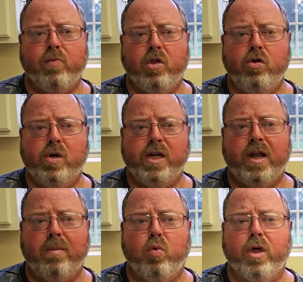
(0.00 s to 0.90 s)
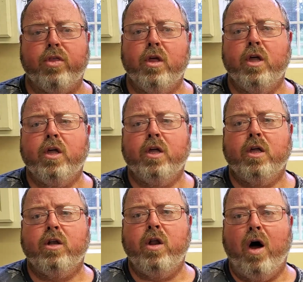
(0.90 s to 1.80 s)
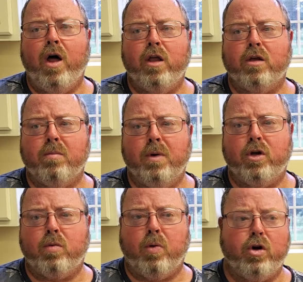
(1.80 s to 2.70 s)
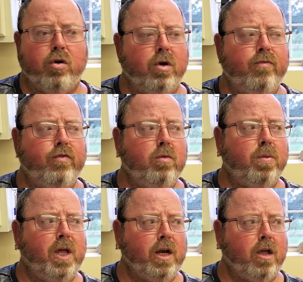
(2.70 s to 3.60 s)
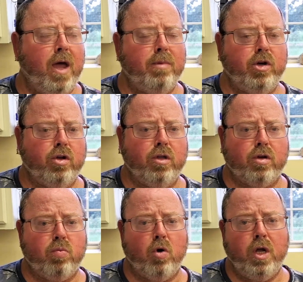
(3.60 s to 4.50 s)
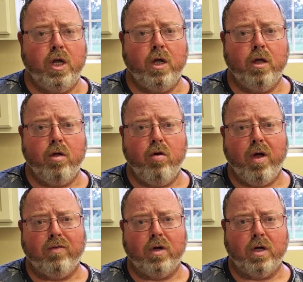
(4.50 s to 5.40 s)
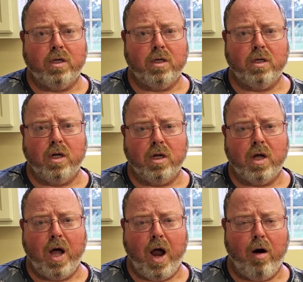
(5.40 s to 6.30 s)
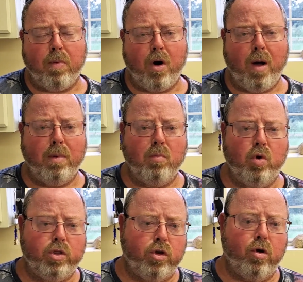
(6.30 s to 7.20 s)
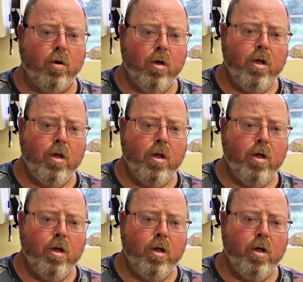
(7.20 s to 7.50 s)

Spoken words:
you end up with not as much pressure. If you plant cabbage in the spring, you have a higher problem with your